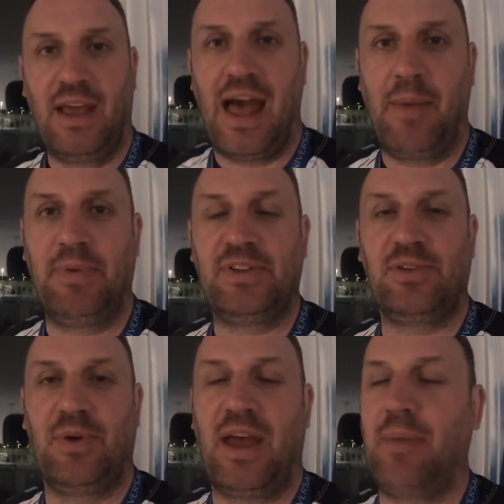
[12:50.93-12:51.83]
Happy
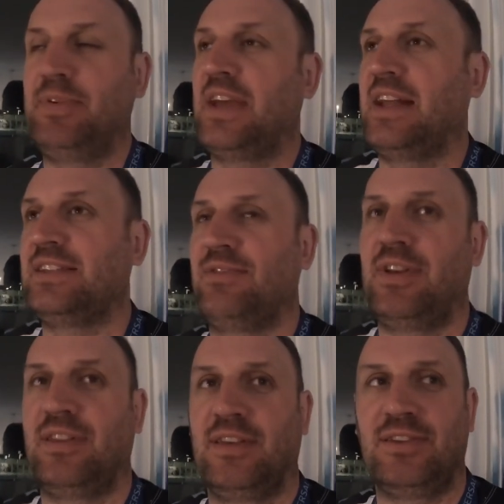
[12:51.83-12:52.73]
to uh, happy to answer
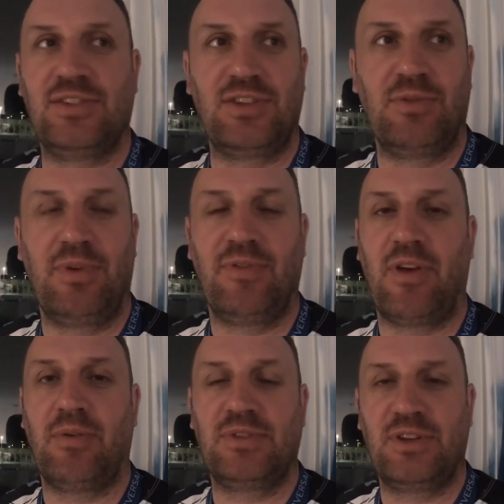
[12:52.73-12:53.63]
anything to do with uh,
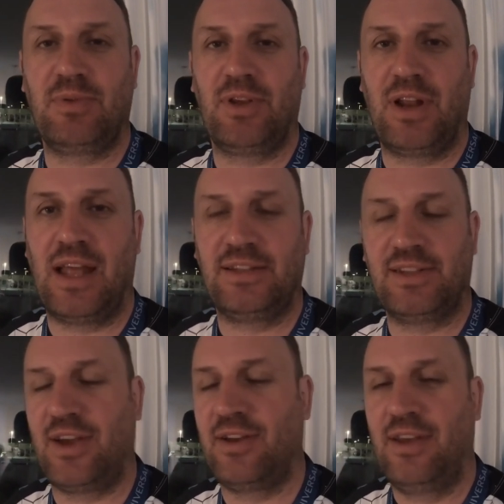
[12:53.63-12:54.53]
to do with
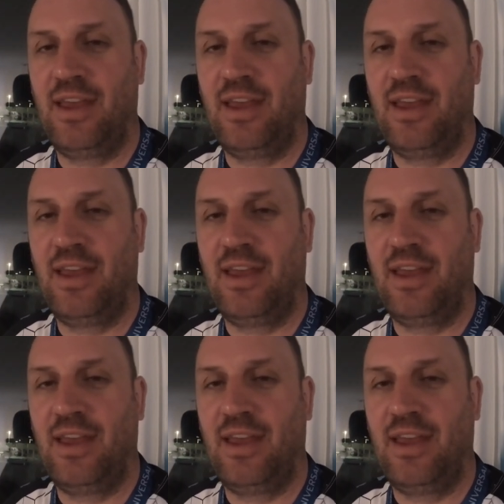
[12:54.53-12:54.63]
Orlando.